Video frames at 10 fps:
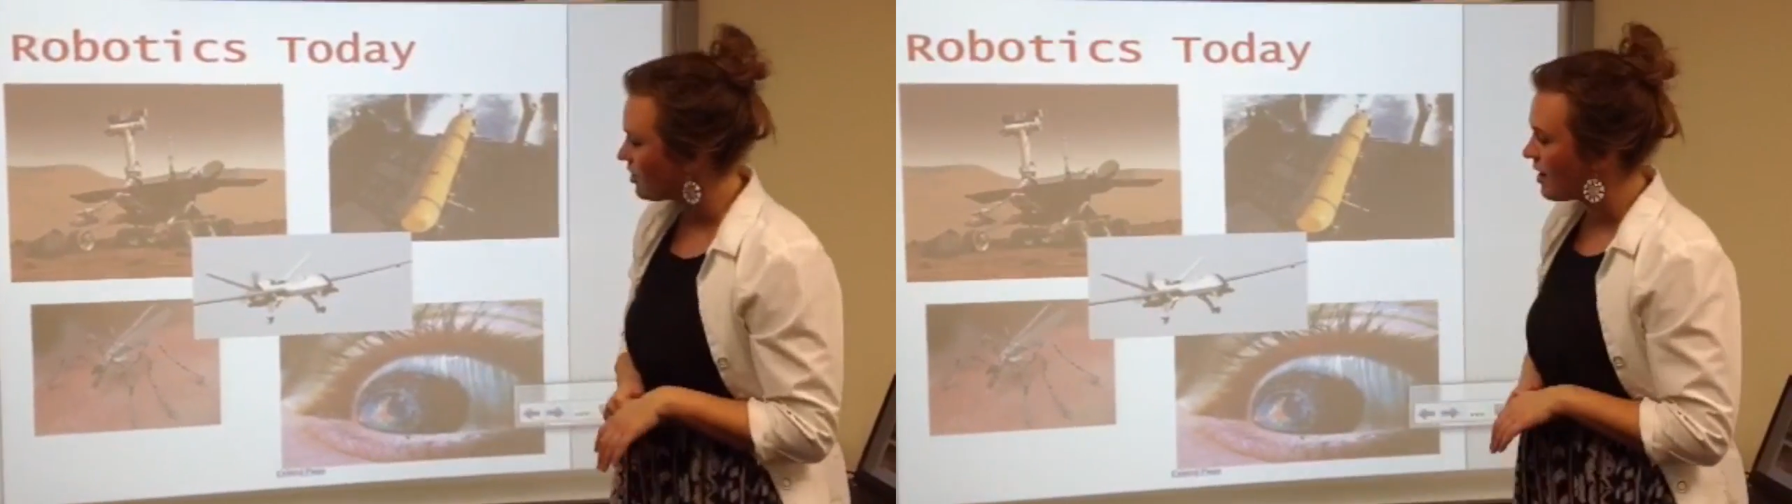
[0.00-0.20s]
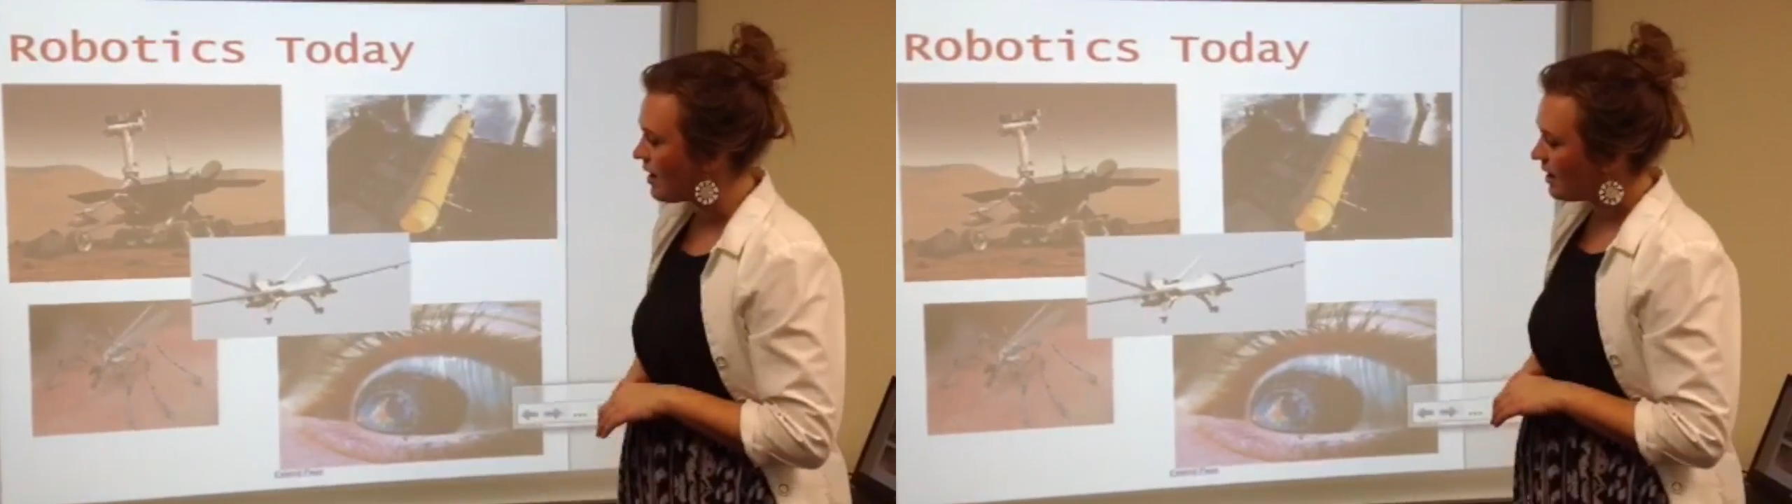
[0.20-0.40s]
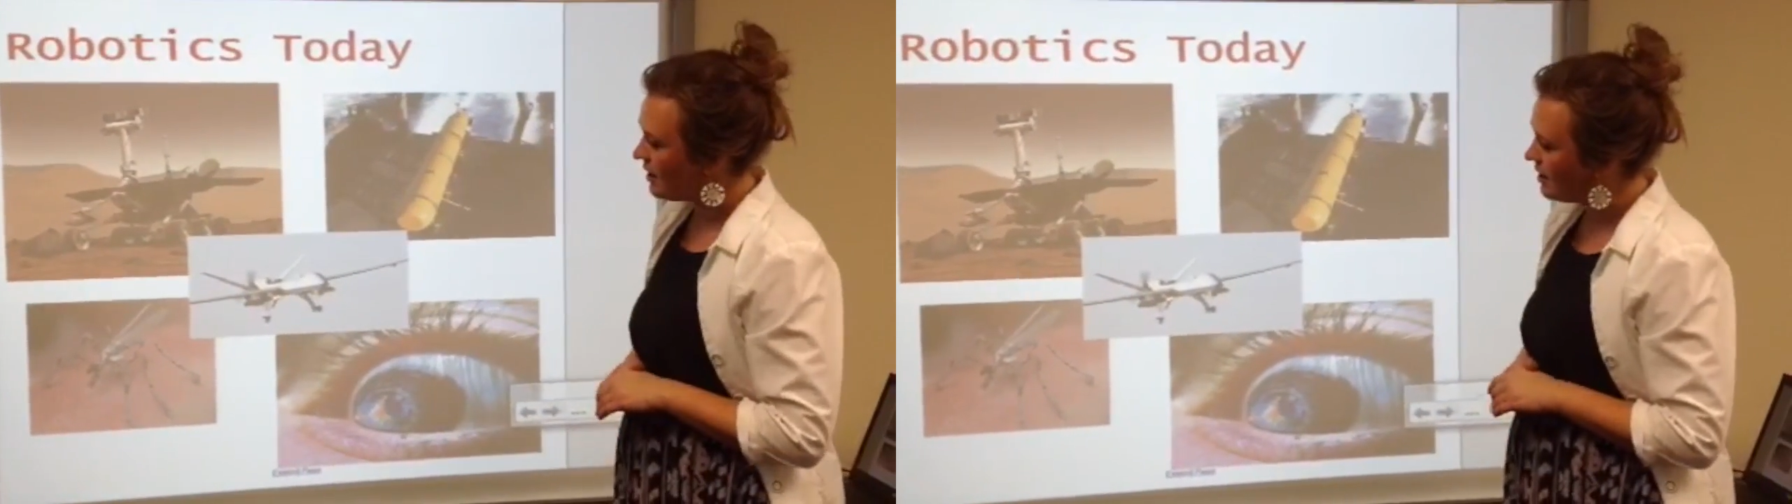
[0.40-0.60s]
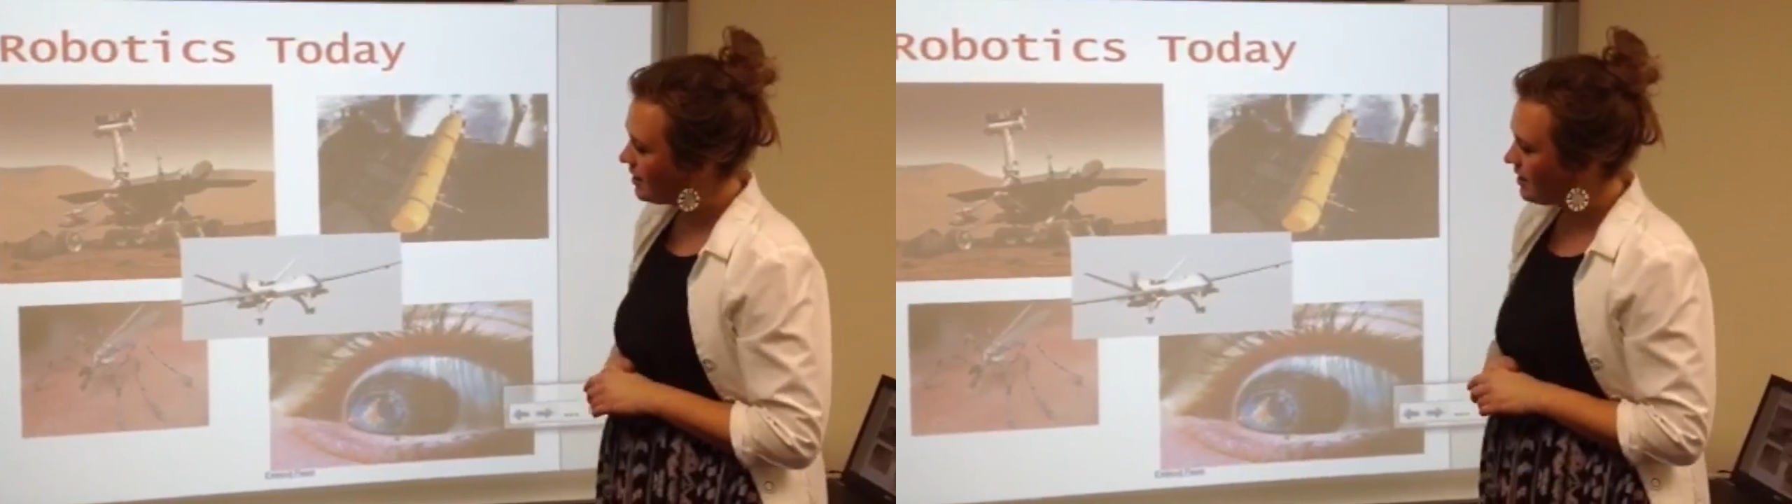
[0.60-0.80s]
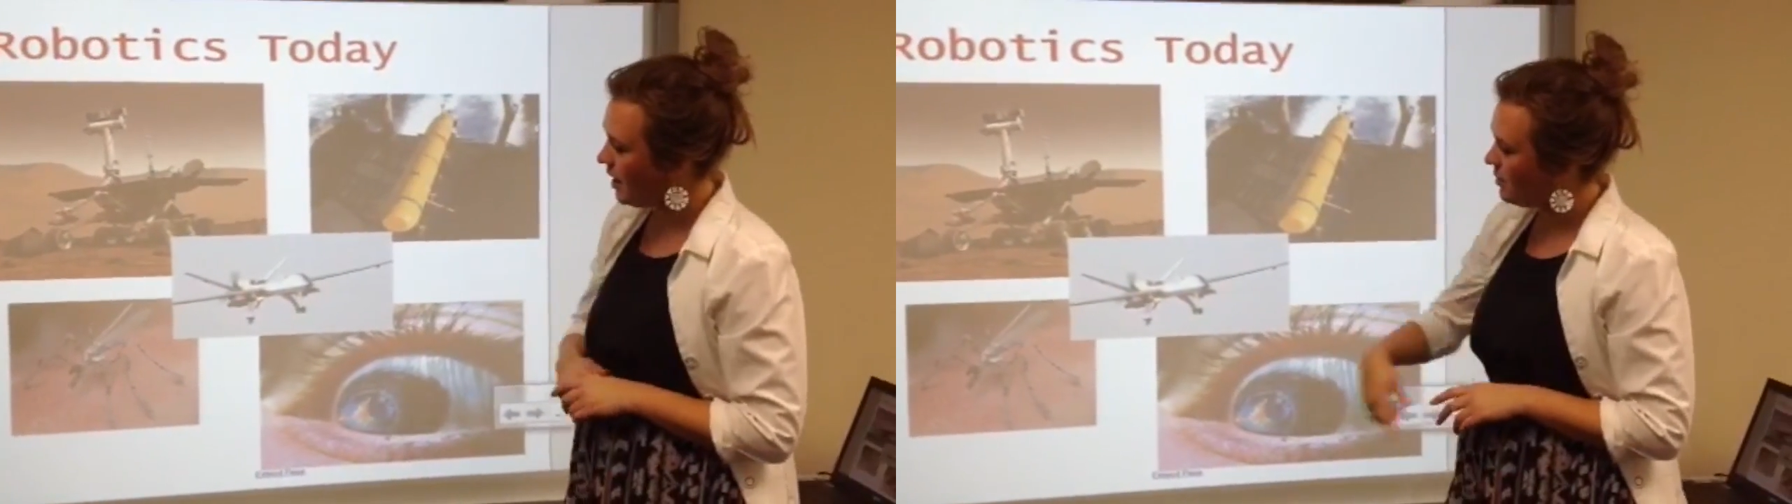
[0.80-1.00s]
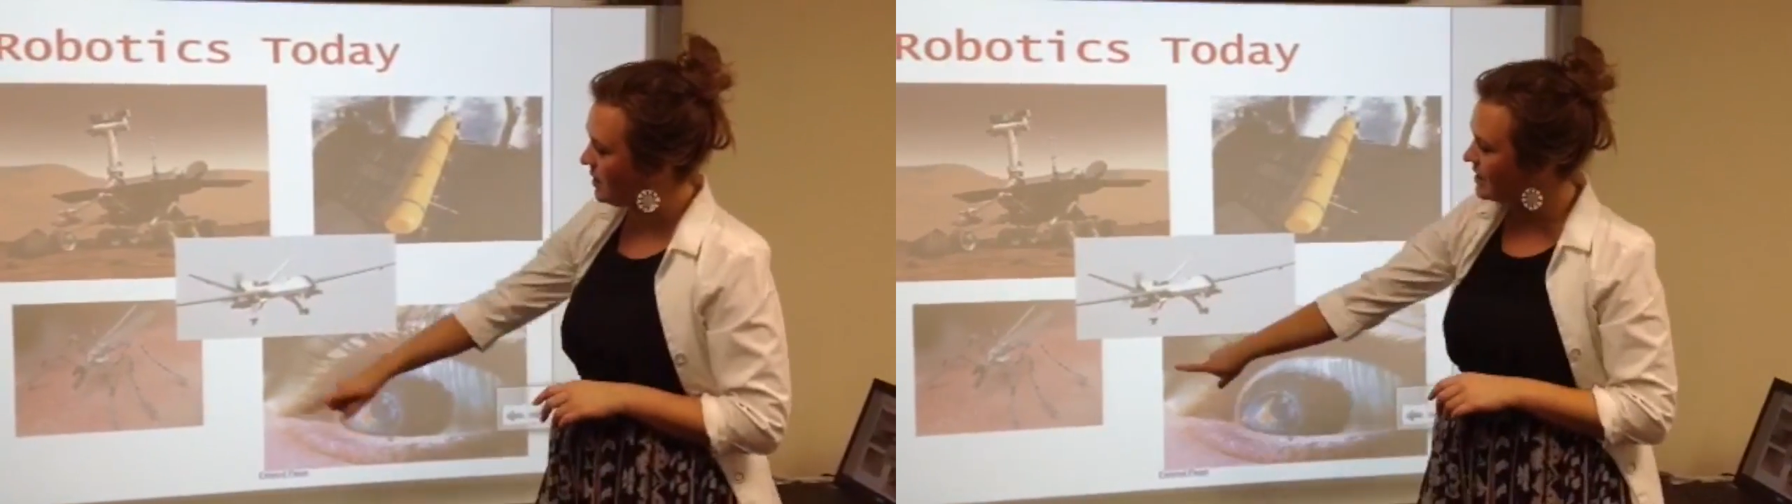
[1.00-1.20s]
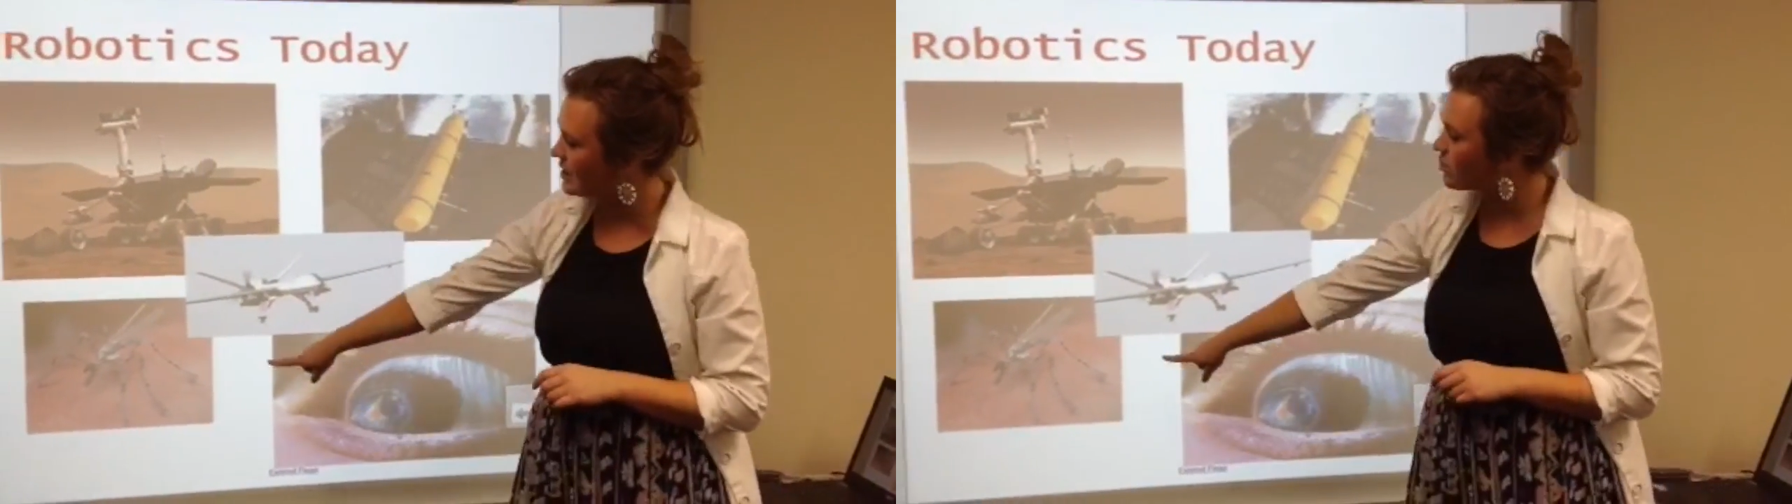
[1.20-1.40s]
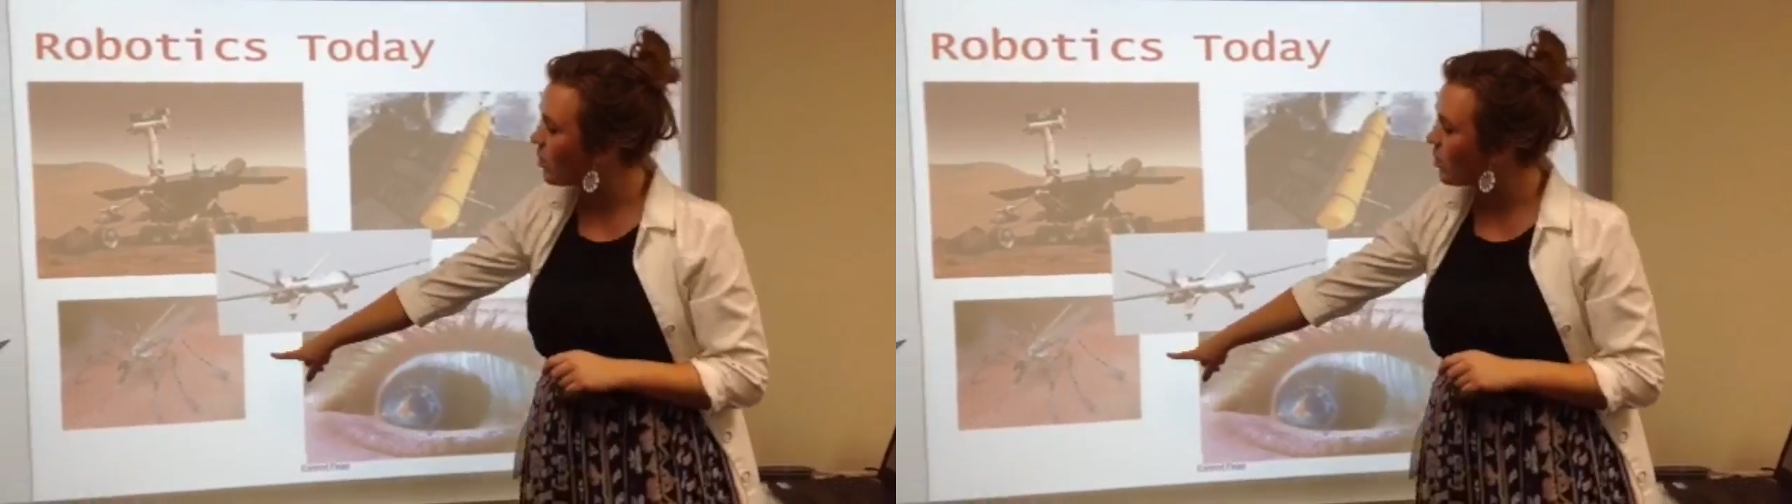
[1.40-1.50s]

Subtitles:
to your eye. And this is a